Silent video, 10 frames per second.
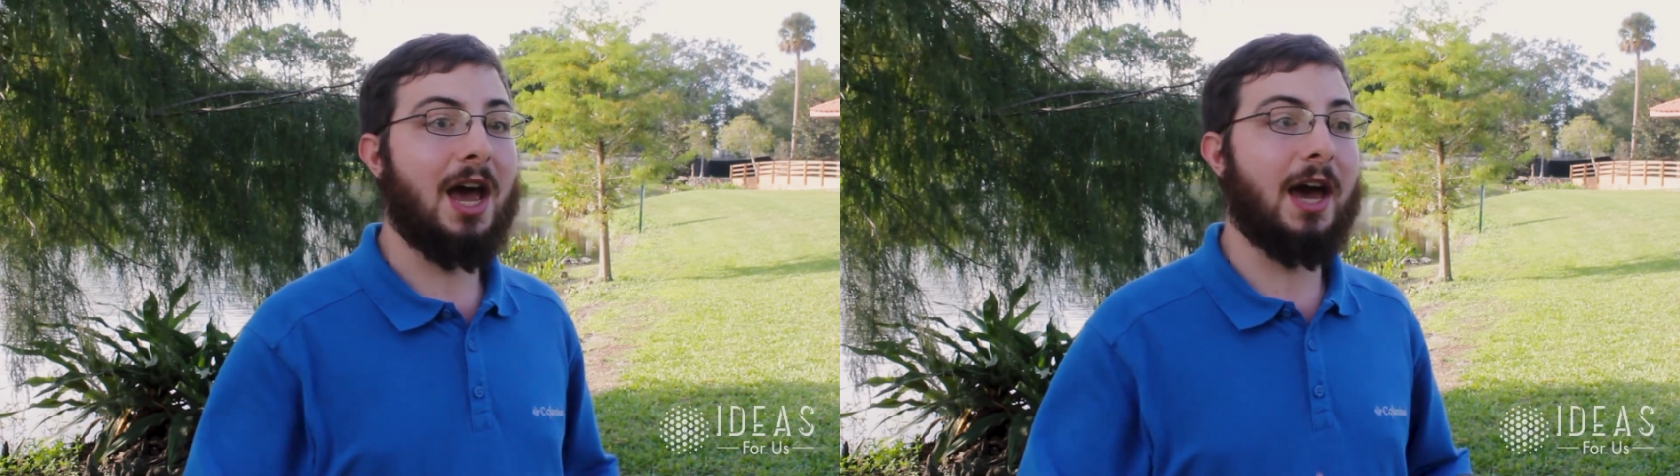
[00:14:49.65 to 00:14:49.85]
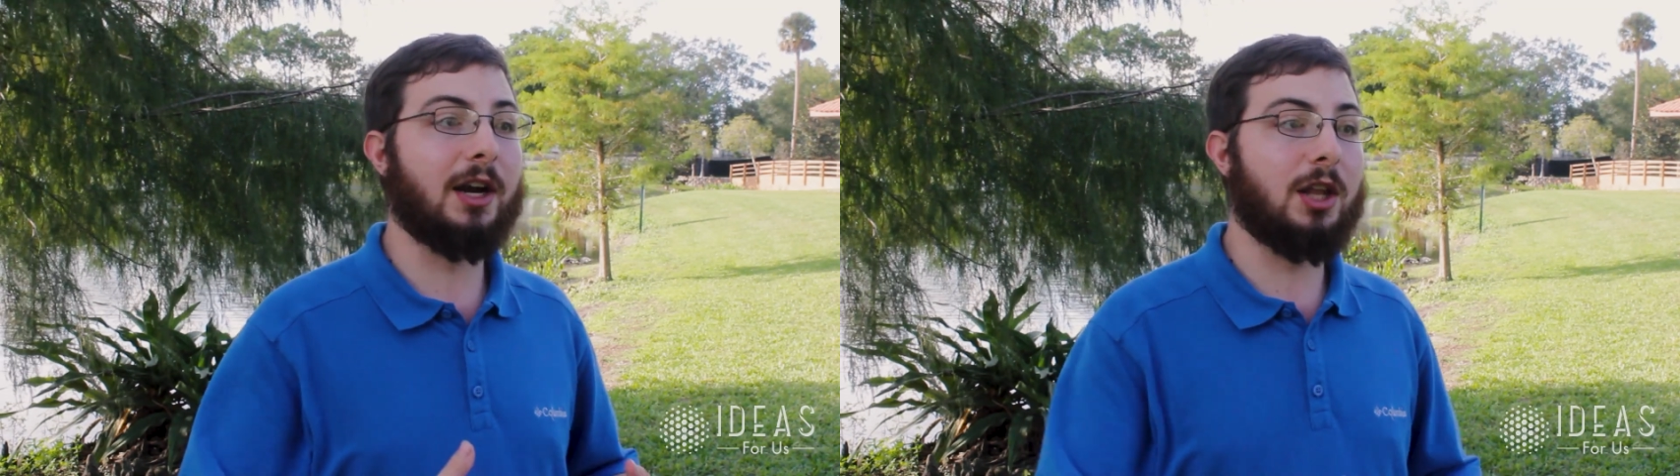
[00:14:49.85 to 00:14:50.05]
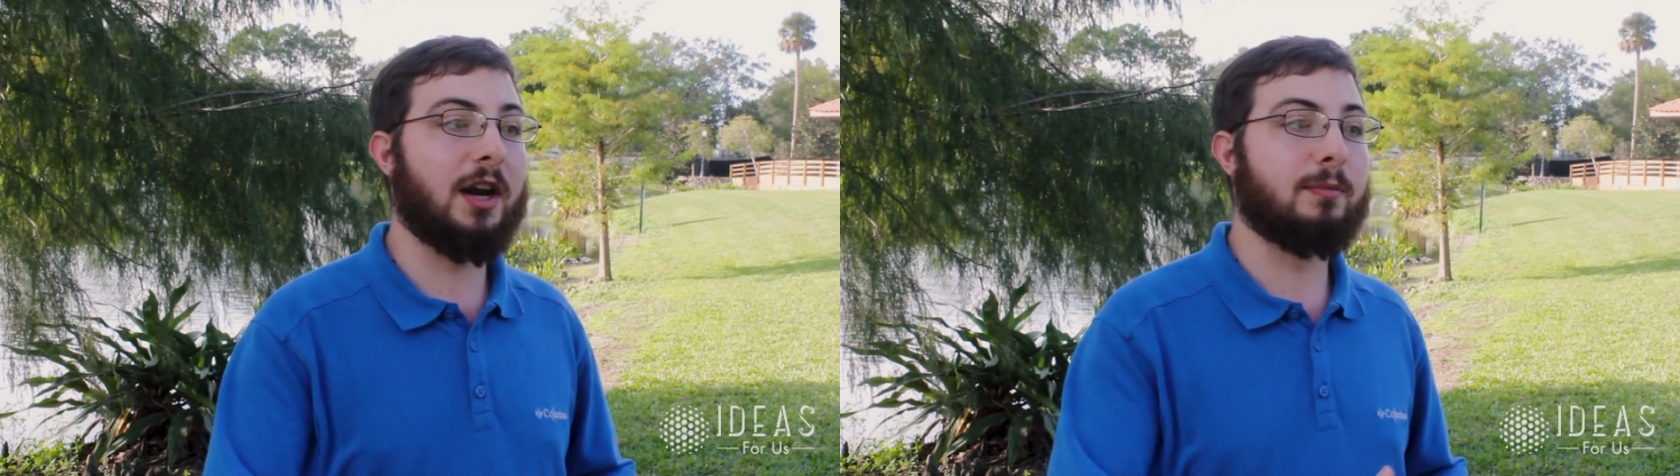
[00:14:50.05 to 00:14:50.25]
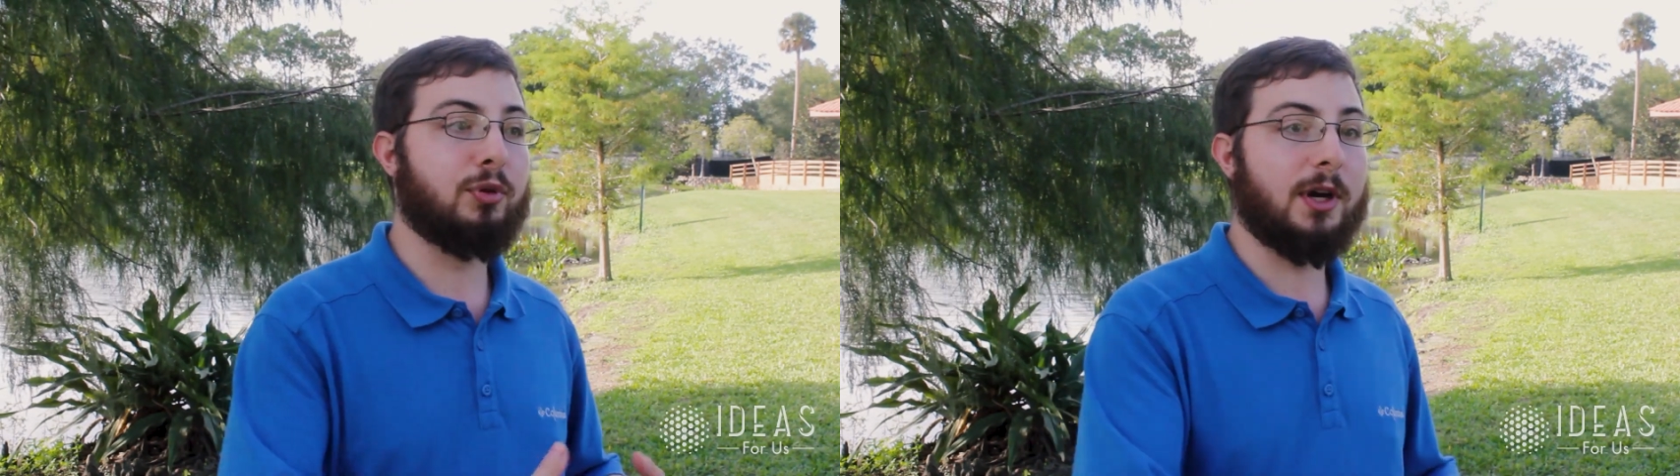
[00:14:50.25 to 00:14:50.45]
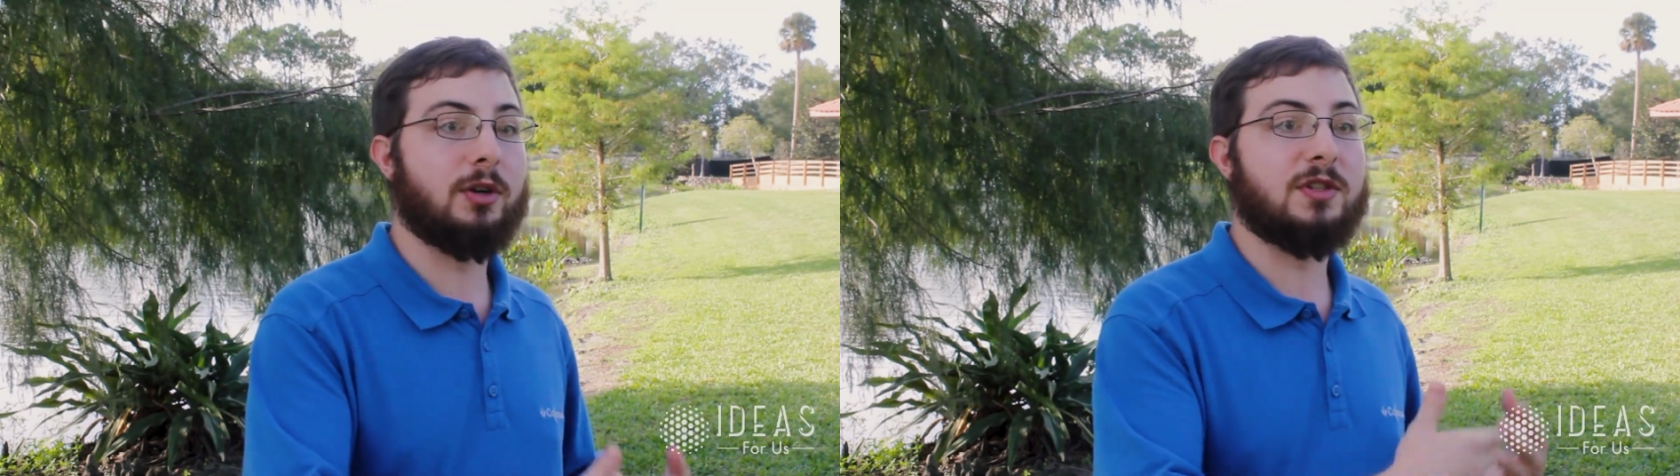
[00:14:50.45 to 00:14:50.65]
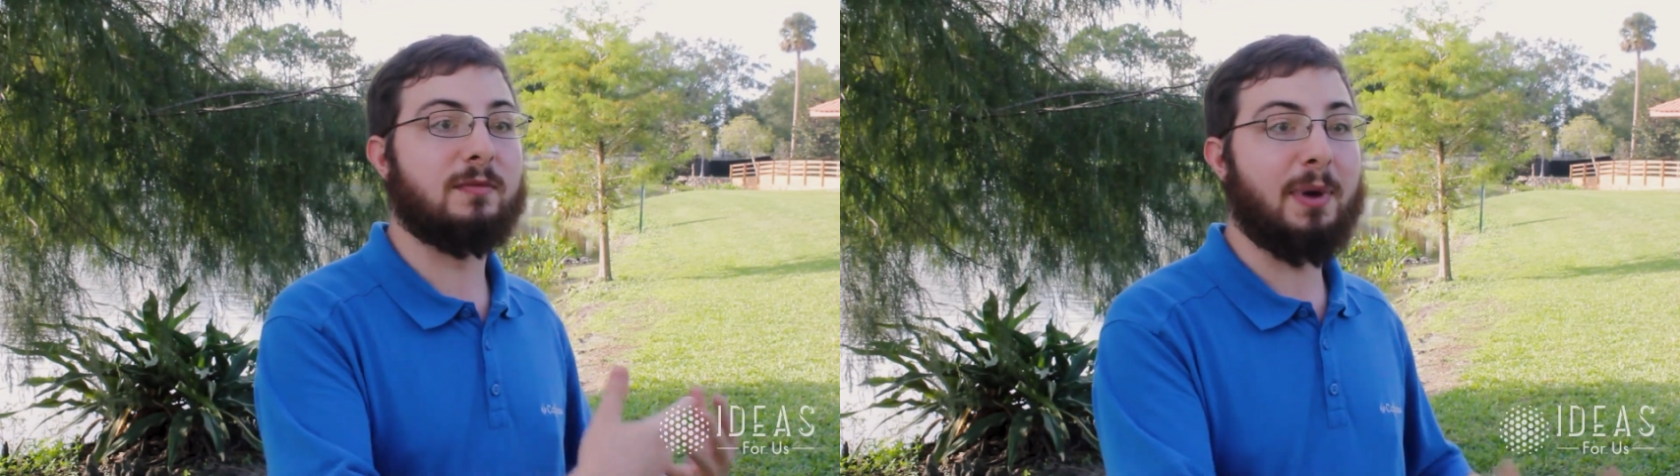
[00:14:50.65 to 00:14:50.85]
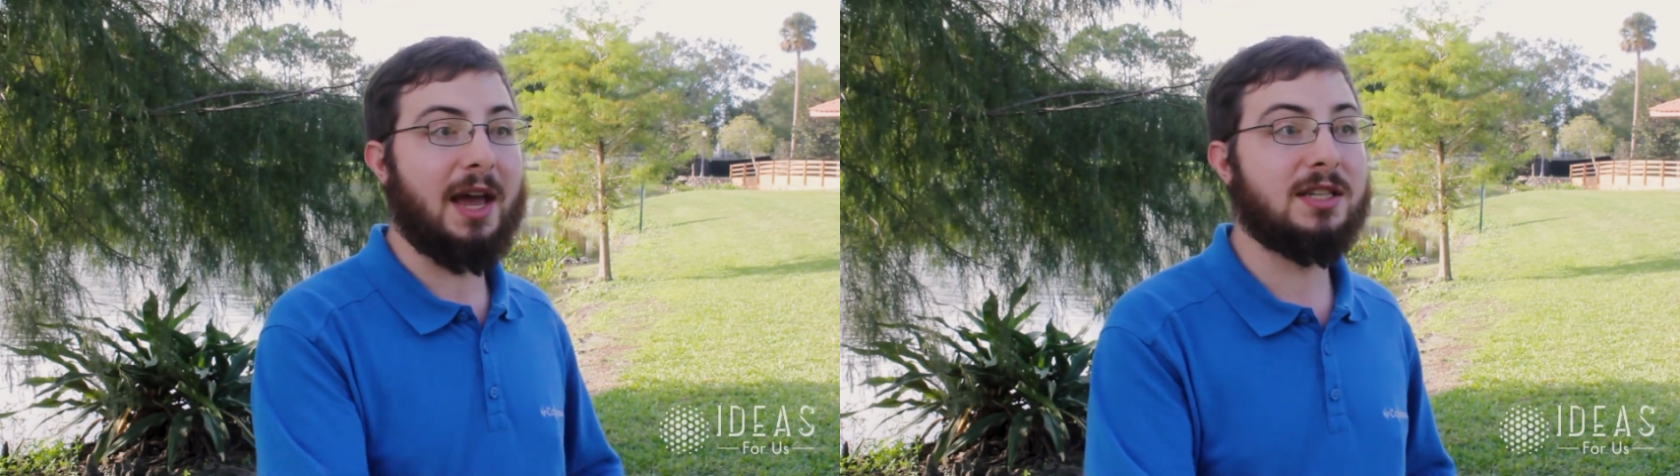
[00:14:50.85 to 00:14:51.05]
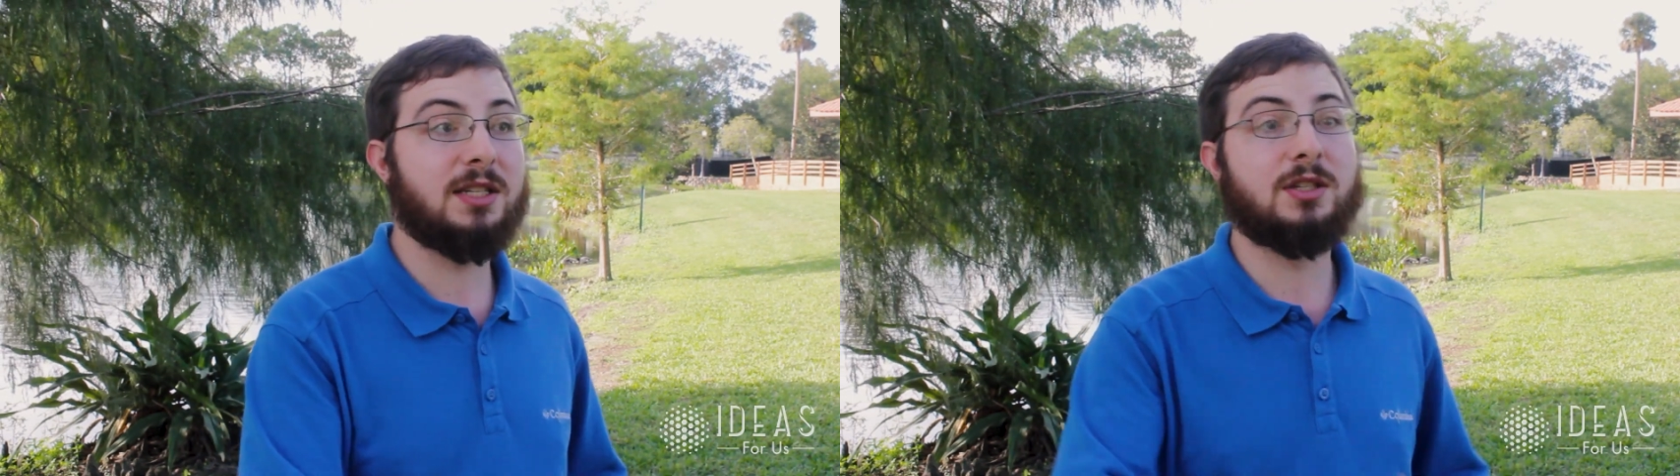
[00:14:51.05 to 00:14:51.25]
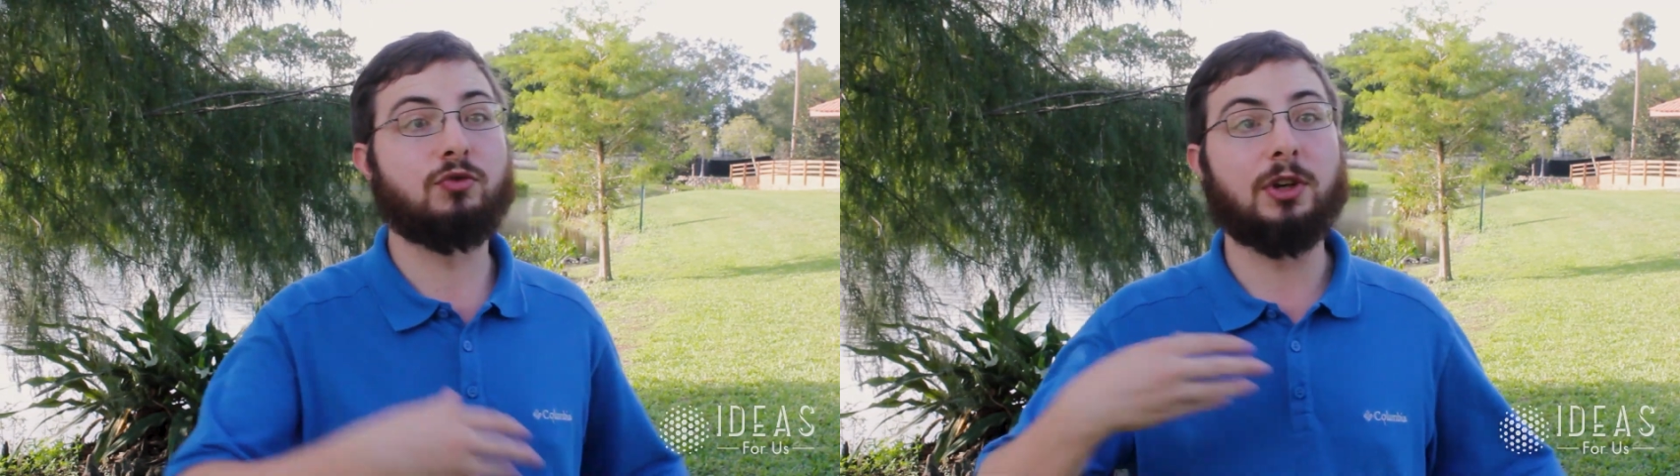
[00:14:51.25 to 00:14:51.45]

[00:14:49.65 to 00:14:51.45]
And a lot of predators of pests